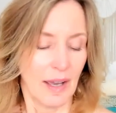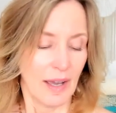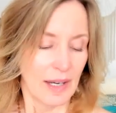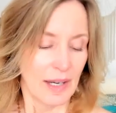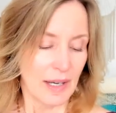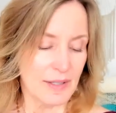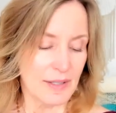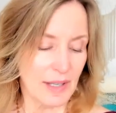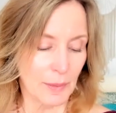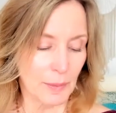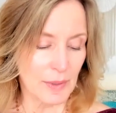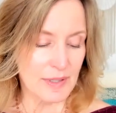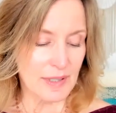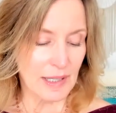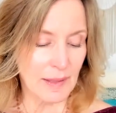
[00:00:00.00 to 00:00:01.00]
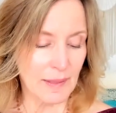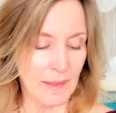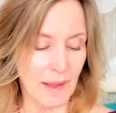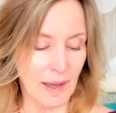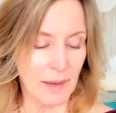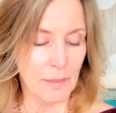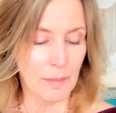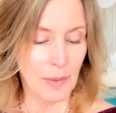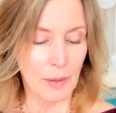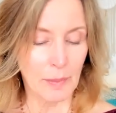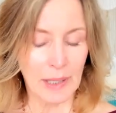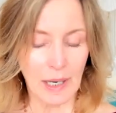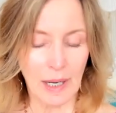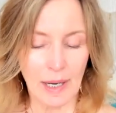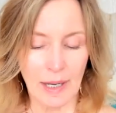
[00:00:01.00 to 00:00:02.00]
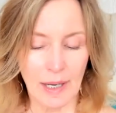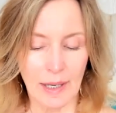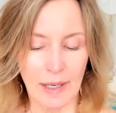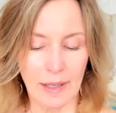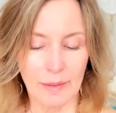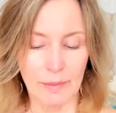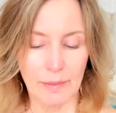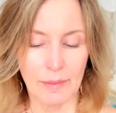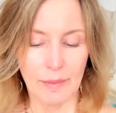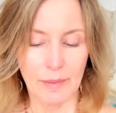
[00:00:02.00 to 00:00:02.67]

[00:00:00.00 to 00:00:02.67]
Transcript: And as I was in that moment, I